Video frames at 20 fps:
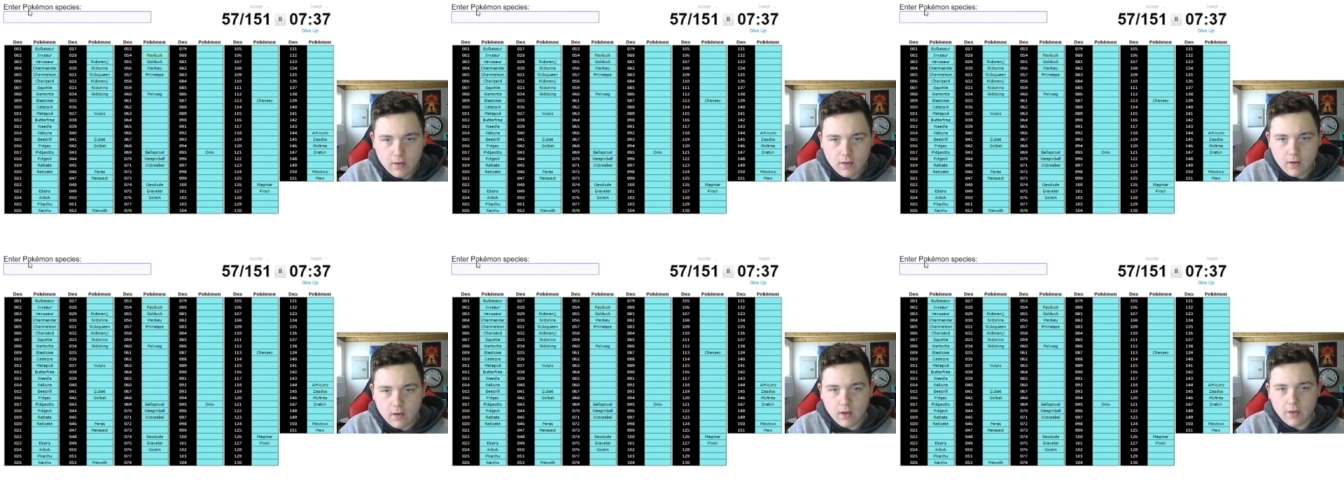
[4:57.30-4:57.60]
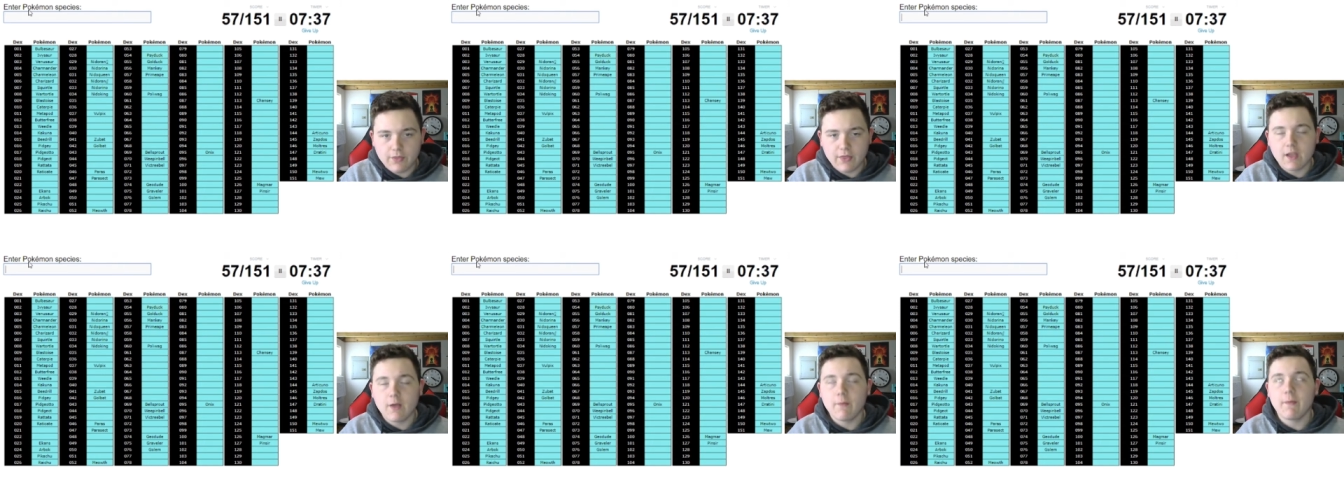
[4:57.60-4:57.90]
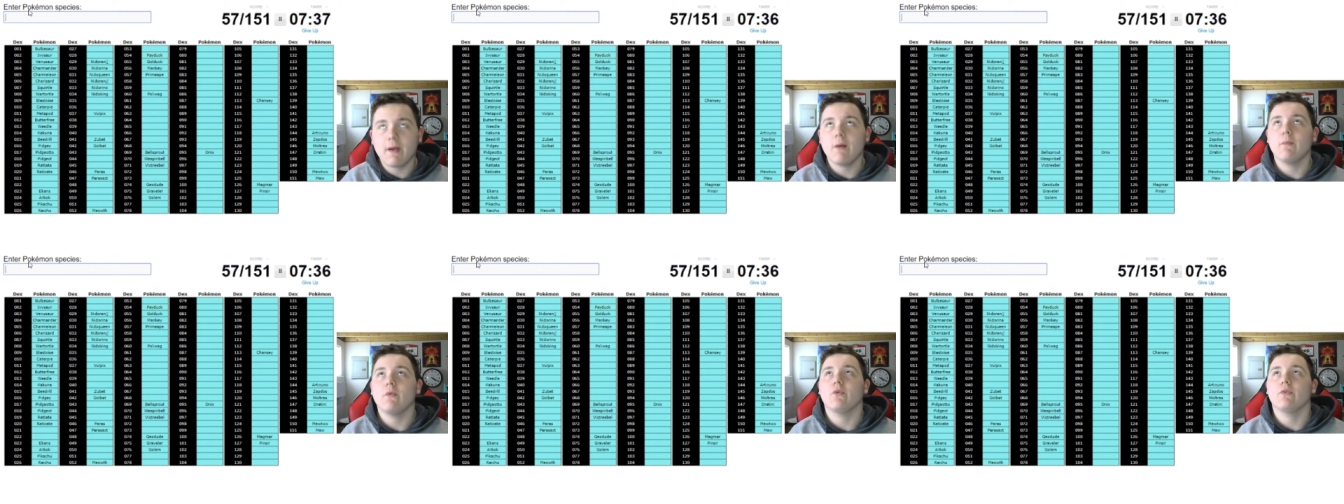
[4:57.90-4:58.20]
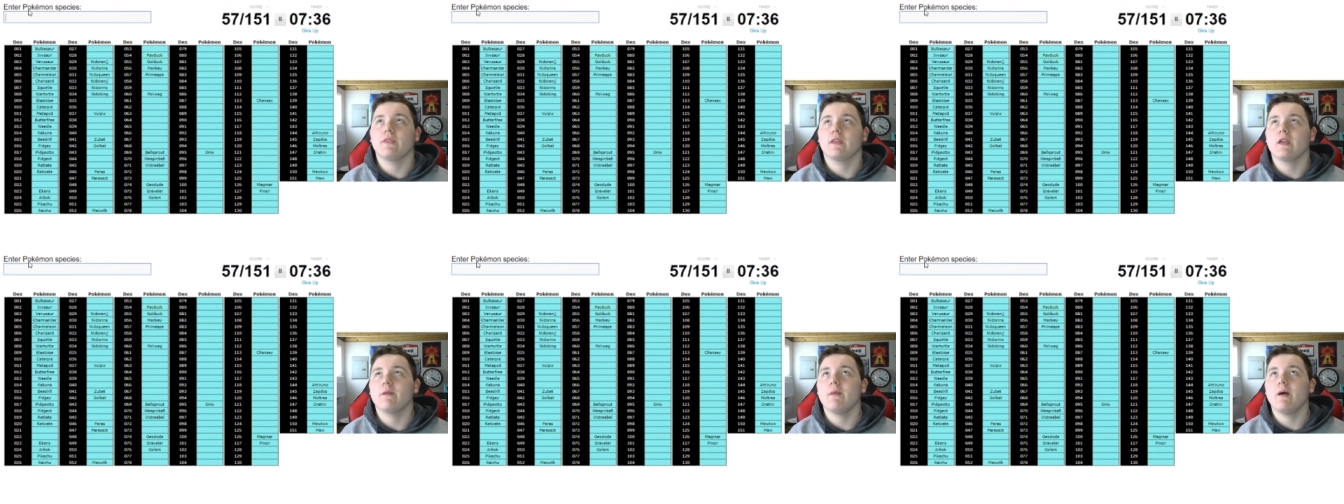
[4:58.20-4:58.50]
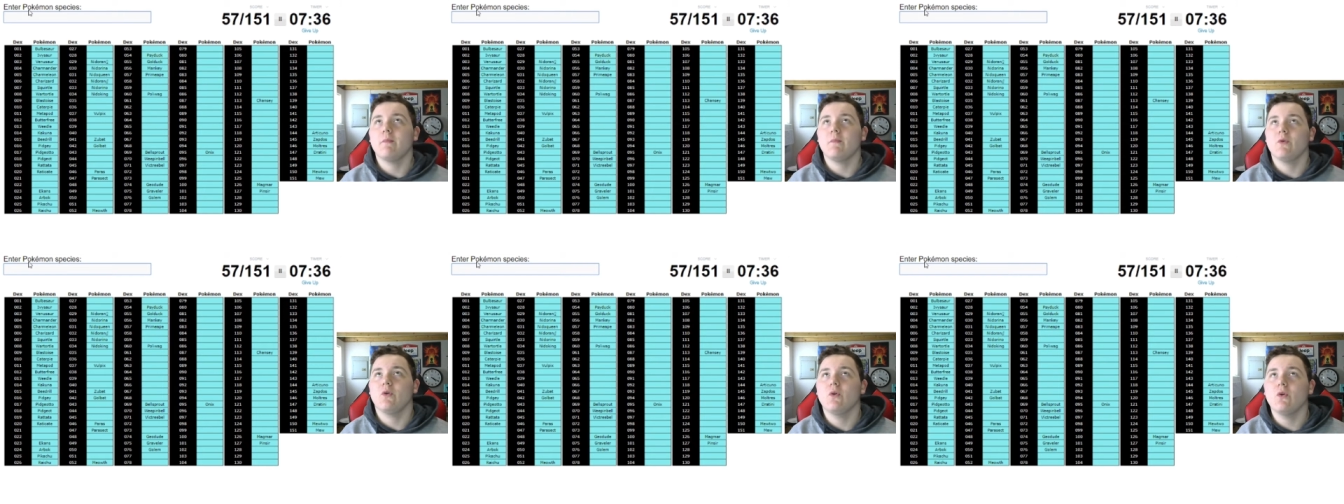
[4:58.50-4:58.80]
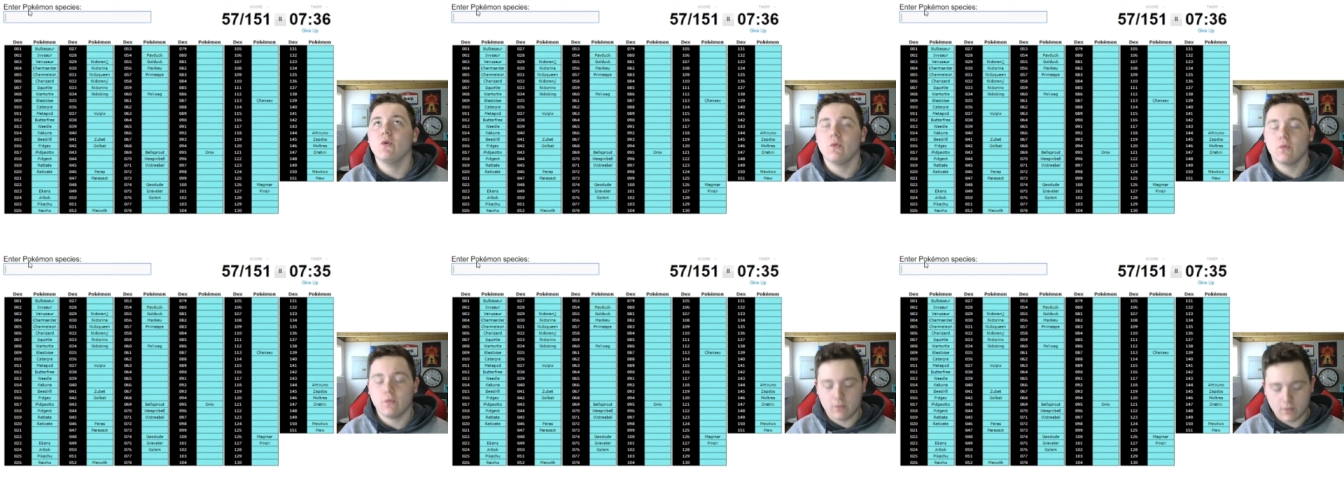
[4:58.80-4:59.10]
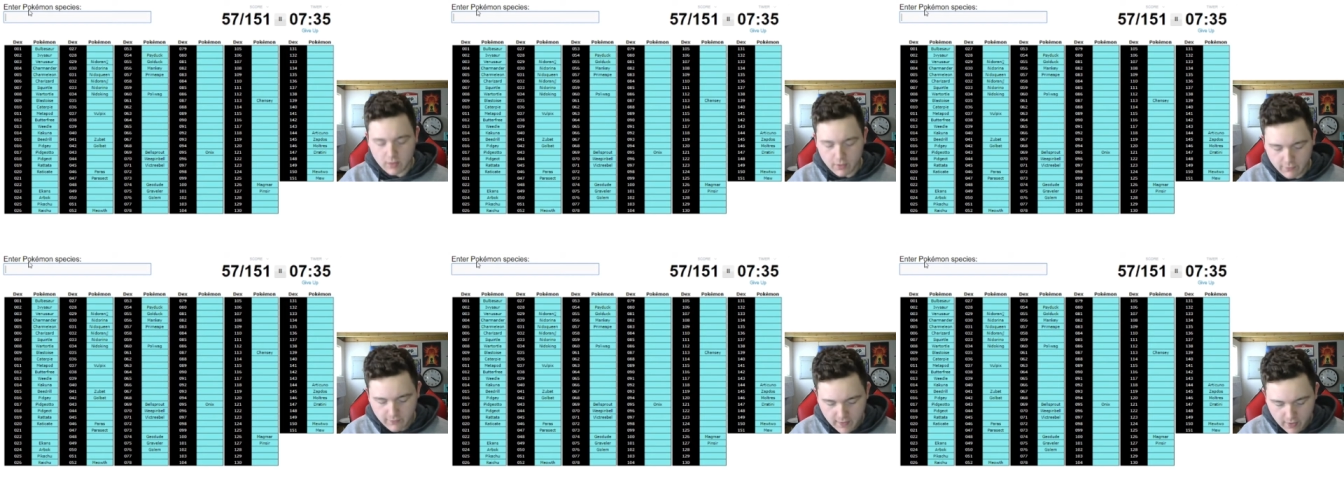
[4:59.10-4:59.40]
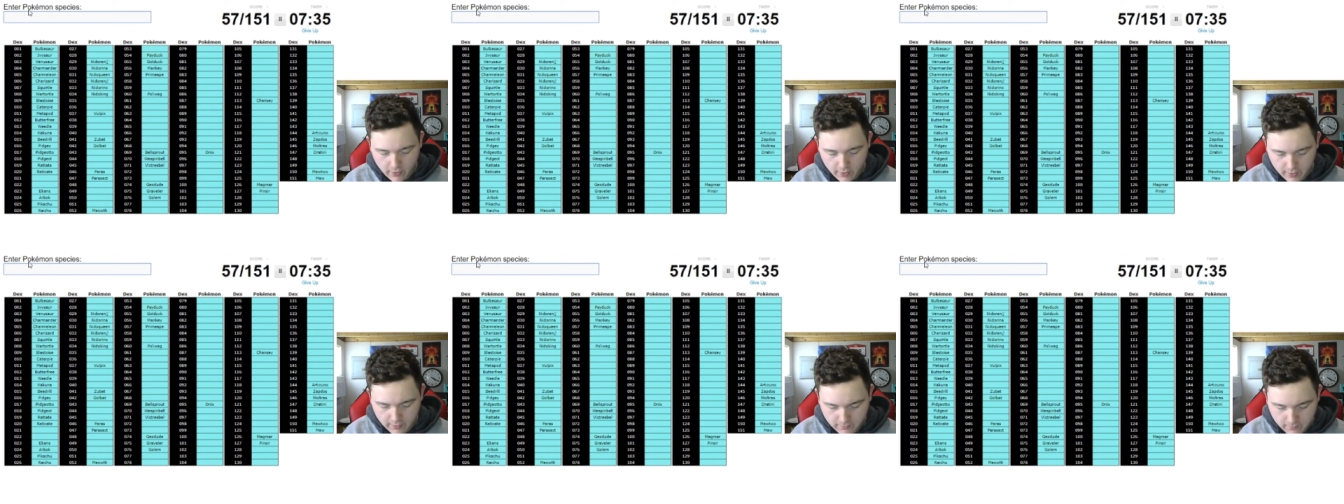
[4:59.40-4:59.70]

I think I'm out Moon. Clefairy.